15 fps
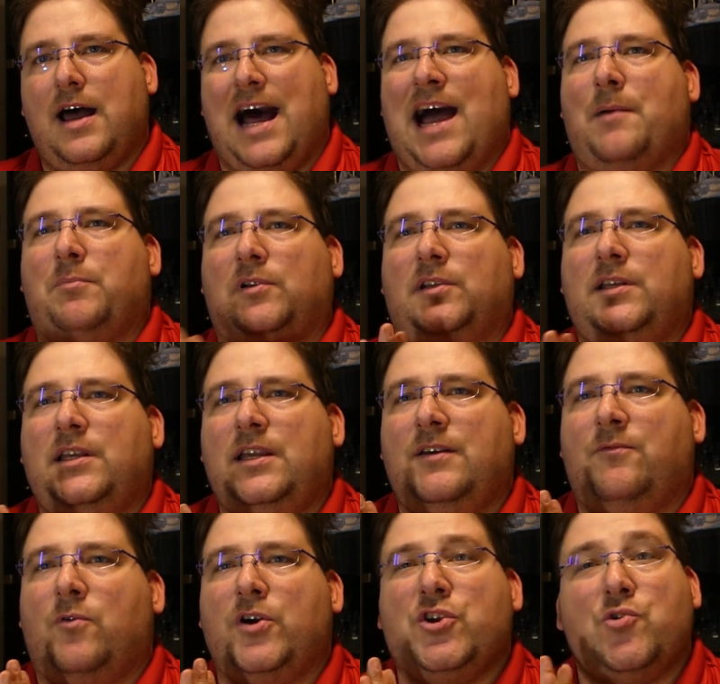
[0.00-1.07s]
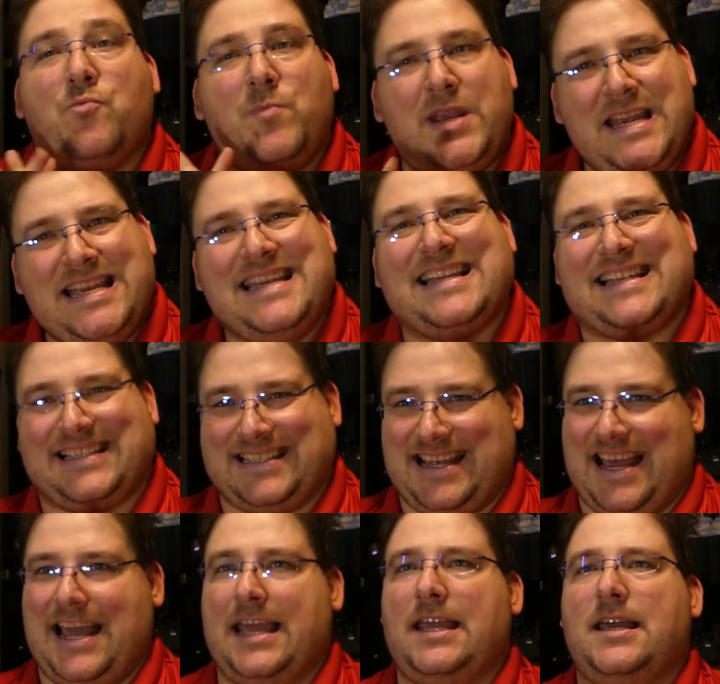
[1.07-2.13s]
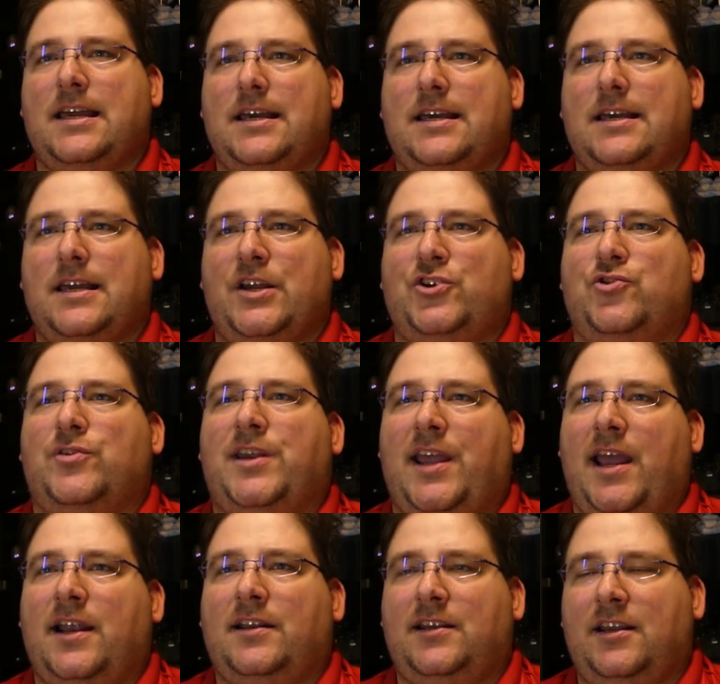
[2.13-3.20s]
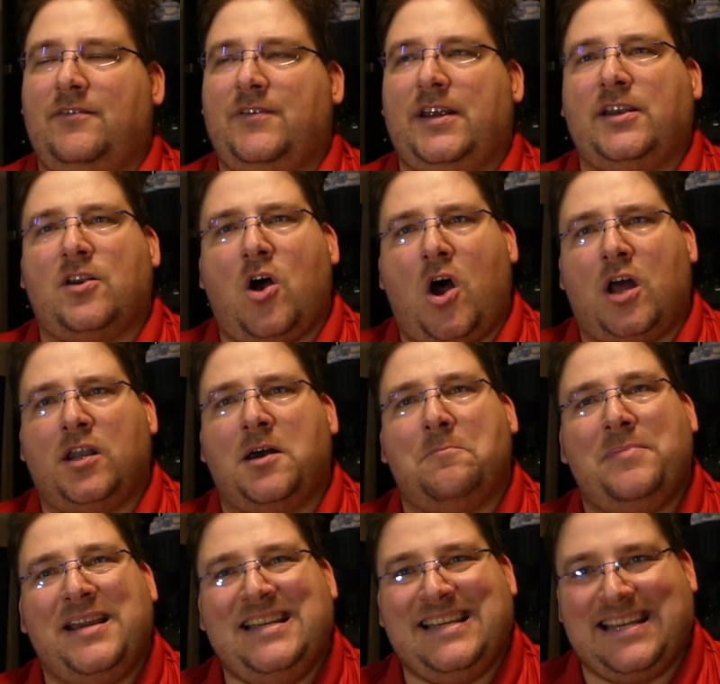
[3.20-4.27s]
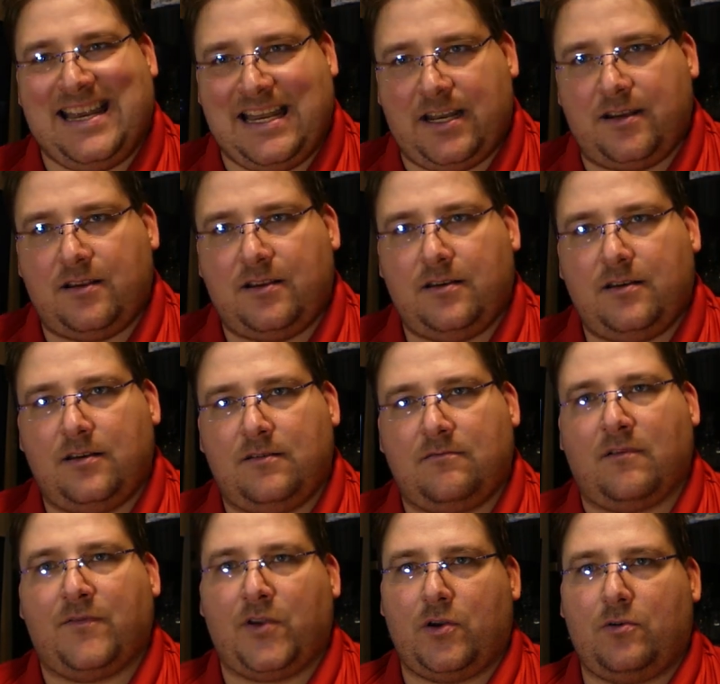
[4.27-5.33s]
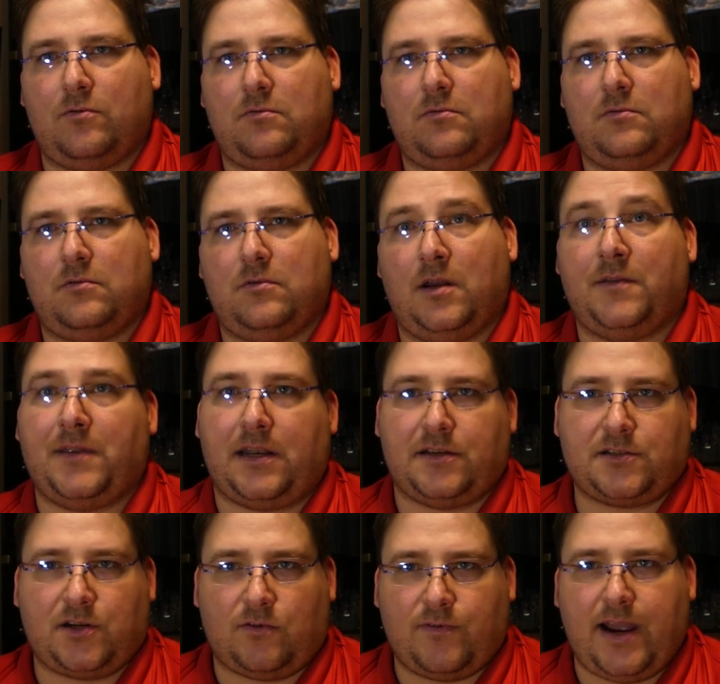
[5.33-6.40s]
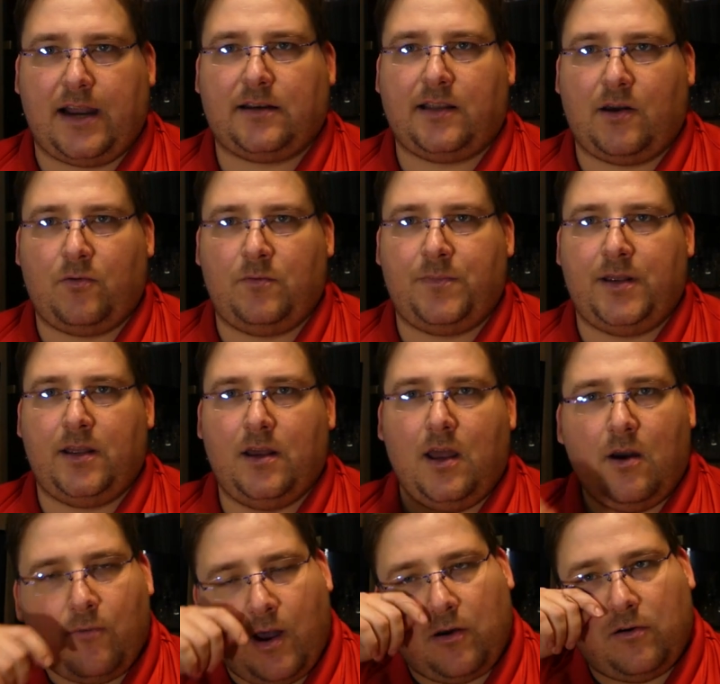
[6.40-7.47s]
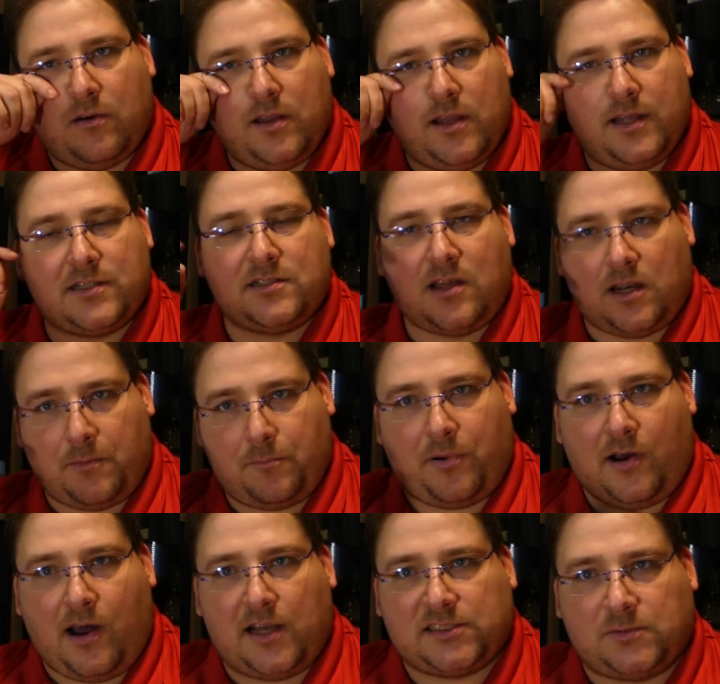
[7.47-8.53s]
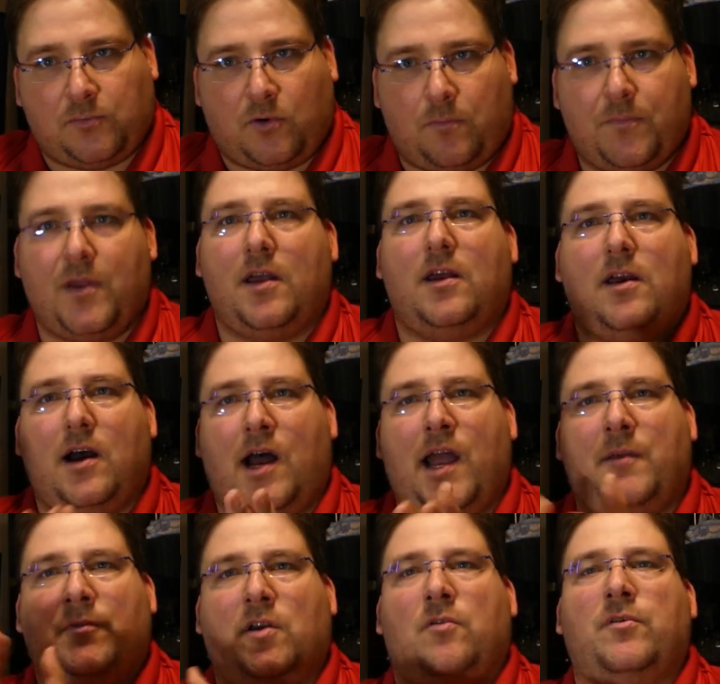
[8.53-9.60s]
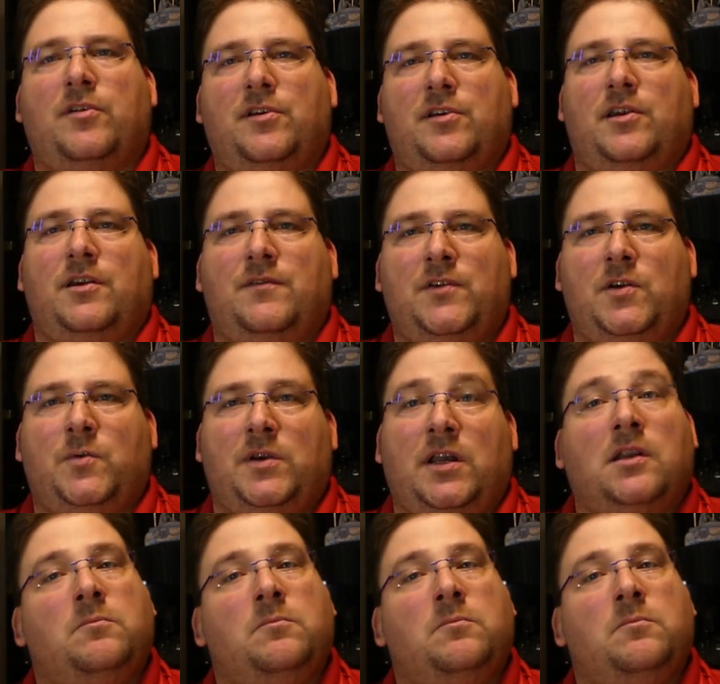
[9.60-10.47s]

I believe what you mean to say is you can't give a non opinionated review. And that is correct. That would be, well, it's not impossible. I'm going to give you an